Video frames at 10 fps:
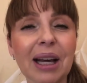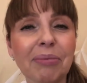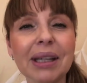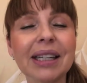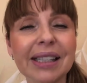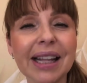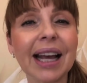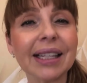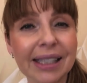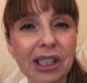because they
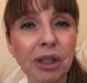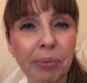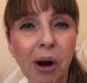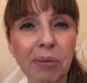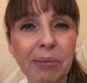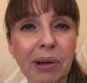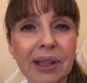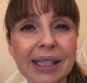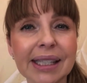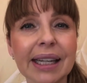are such a problem on
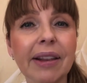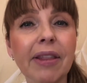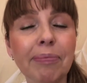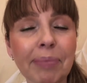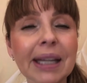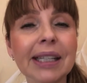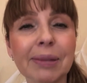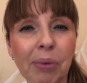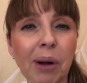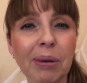the skin. The
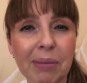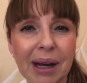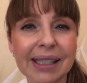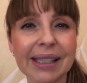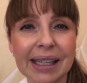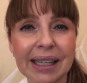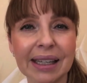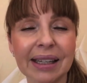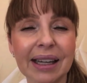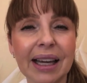biggest problem I
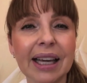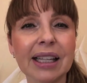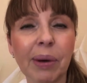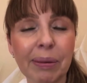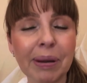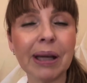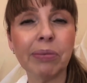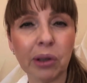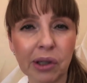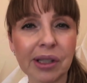see is when
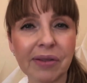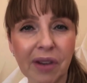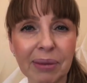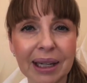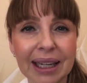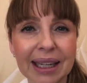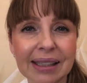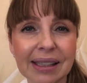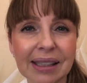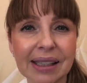people use foaming
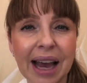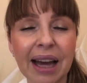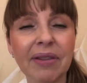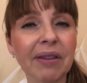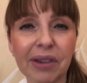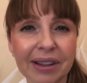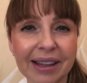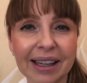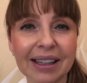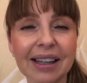cleansers out of
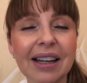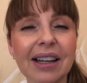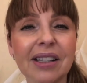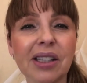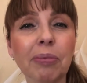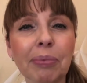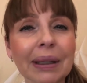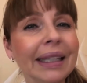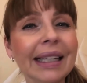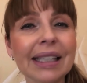everything. So
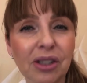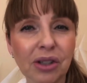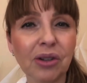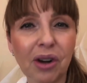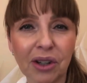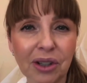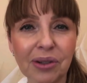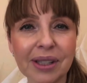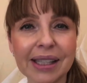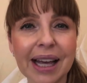please do not
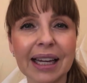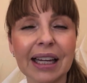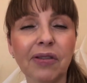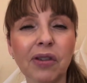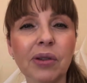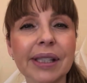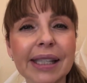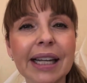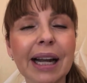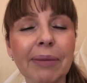use that. If you
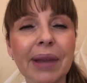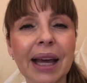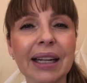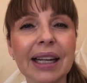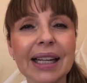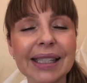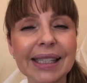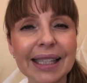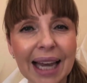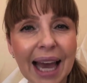set up that
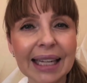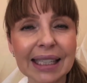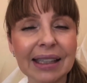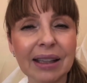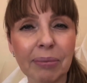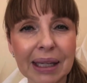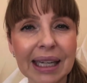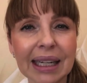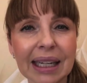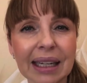slate in the
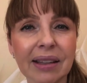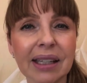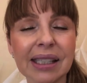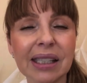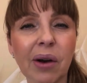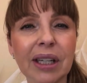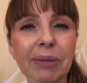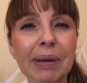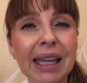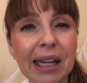beginning that is going
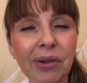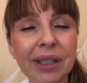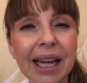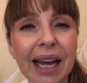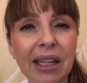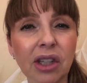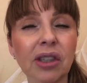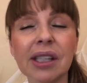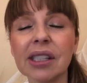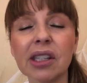to be irritated,
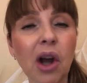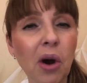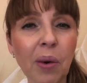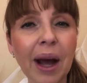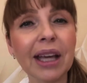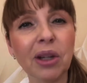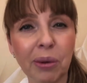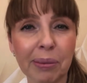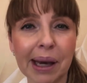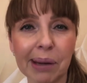there's no way you
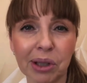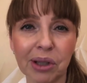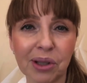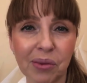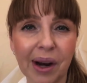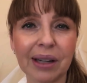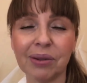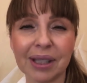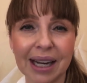will be able to use retinols